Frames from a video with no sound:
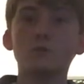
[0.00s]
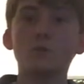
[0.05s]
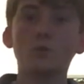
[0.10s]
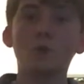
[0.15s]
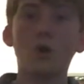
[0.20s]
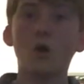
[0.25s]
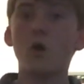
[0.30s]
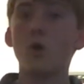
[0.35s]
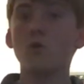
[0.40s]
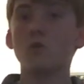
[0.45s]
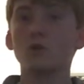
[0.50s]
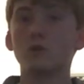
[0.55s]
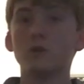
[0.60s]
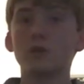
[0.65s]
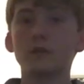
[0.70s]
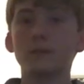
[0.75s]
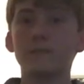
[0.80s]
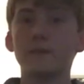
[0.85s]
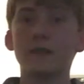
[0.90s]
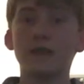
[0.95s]
were all
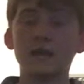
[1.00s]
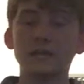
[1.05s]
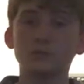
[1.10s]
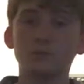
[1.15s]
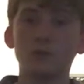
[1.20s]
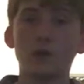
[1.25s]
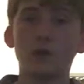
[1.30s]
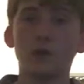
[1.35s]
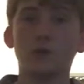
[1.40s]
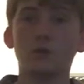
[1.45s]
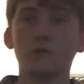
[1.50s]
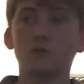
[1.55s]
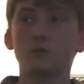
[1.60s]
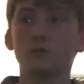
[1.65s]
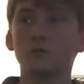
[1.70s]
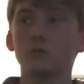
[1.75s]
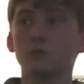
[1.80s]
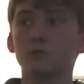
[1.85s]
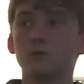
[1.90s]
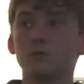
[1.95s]
clickbait as well.
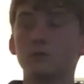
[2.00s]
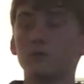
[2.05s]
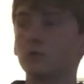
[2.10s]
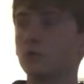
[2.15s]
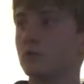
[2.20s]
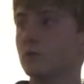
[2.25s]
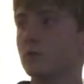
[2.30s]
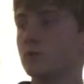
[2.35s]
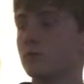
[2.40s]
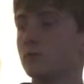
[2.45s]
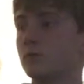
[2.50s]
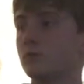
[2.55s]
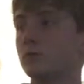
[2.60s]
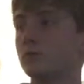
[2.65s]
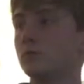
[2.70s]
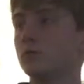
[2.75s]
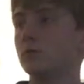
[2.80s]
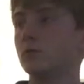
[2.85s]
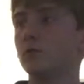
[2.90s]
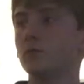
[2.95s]

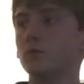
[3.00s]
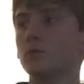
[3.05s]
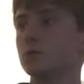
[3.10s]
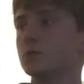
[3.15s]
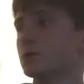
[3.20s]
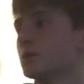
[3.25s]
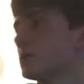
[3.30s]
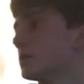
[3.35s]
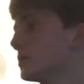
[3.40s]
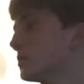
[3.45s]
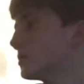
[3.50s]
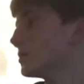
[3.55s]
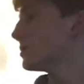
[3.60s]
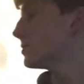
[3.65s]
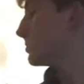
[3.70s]
What was that?